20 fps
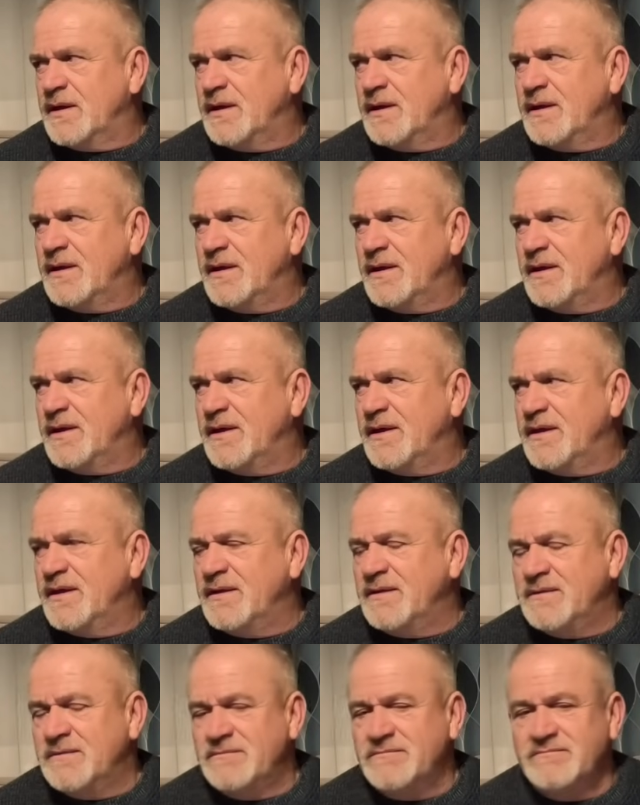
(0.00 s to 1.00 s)

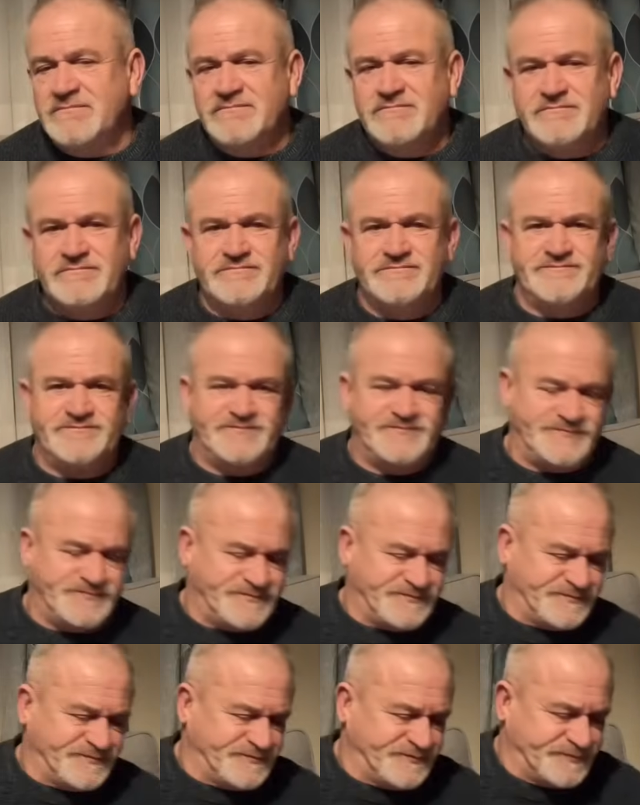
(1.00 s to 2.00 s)

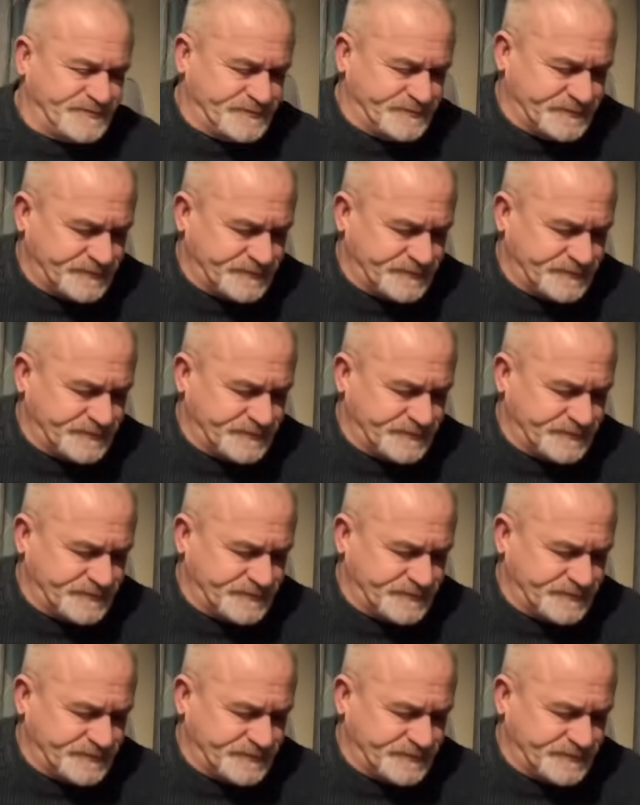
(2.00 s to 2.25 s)
No words are spoken by the person on screen.